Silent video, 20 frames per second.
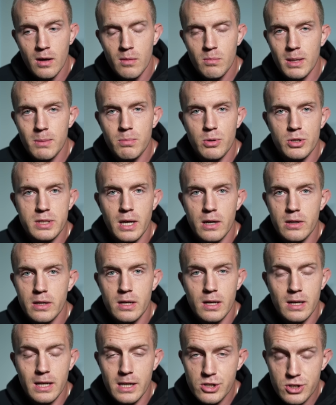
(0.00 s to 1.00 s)
people tell you
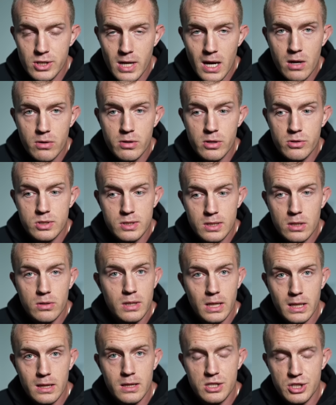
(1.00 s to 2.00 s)
to niche down, you still
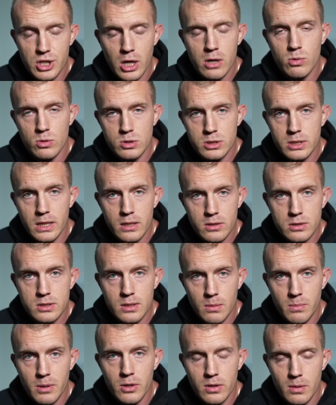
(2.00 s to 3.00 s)
need the general skills
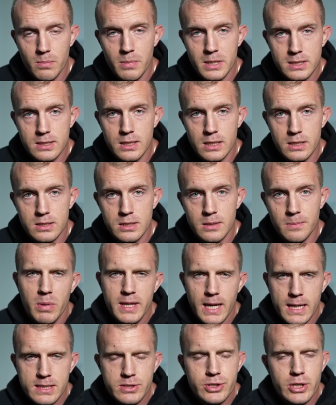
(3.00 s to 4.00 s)
to build the business. But
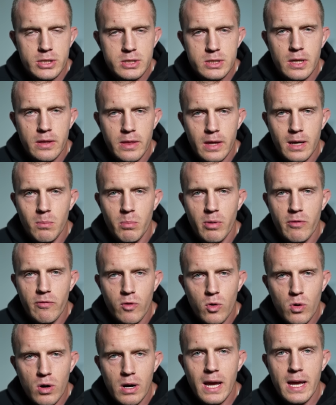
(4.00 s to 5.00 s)
that's just the thing.
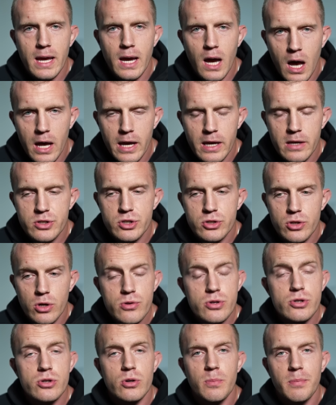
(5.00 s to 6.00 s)
Before AI,
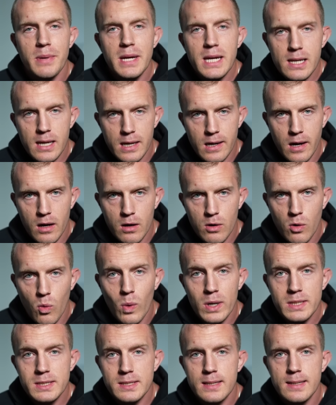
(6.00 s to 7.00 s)
social media
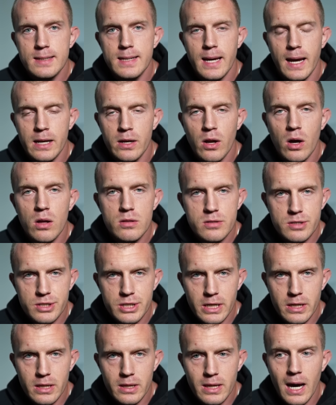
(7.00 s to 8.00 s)
was the
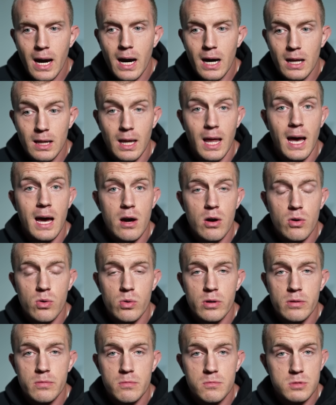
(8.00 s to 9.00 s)
technology that
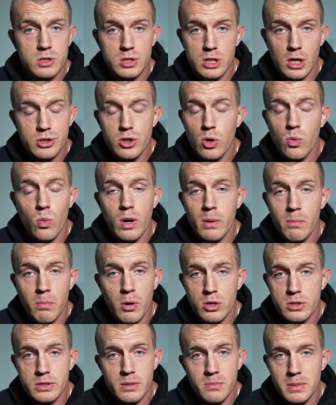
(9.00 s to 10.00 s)
allowed such a
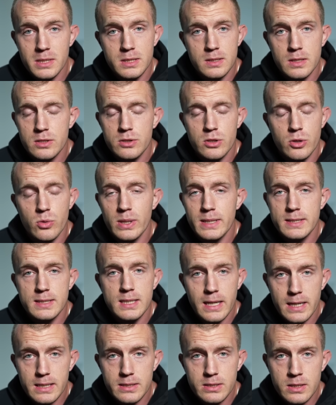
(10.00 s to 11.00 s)
one-person business to
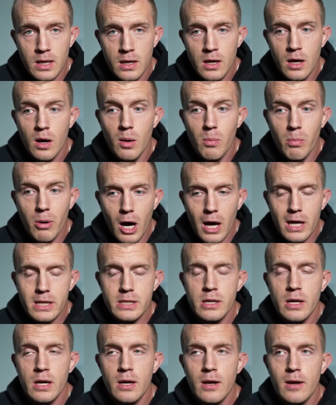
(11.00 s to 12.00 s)
exist. But